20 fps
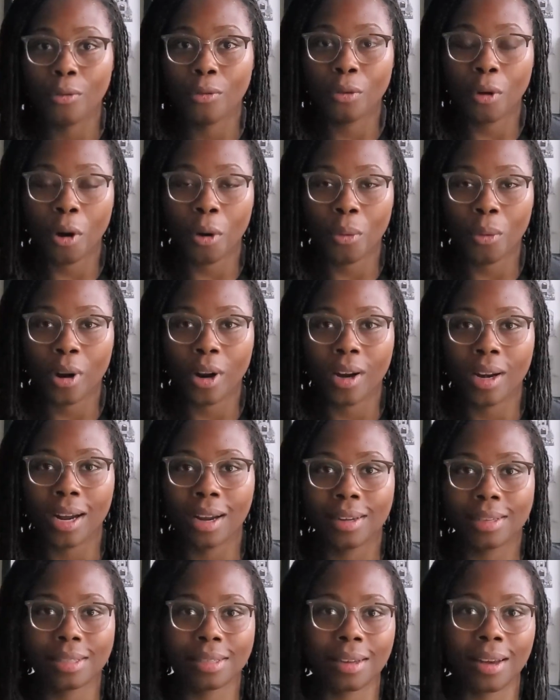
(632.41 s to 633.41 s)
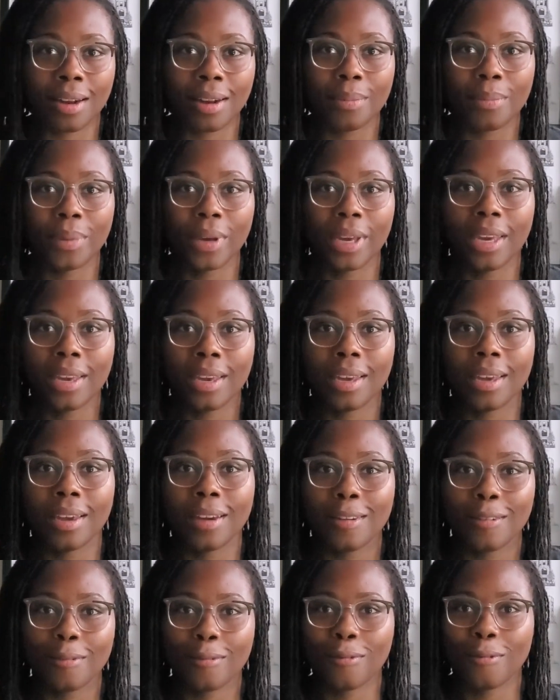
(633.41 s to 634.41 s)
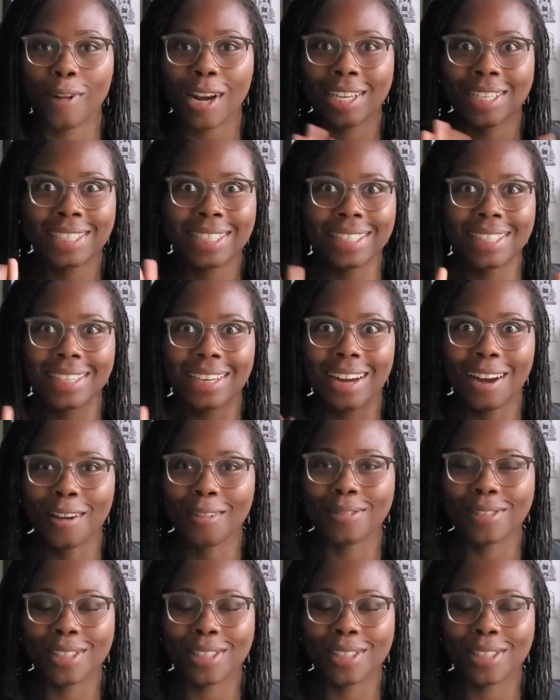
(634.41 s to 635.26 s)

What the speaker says: forward is going to be fresh stuff.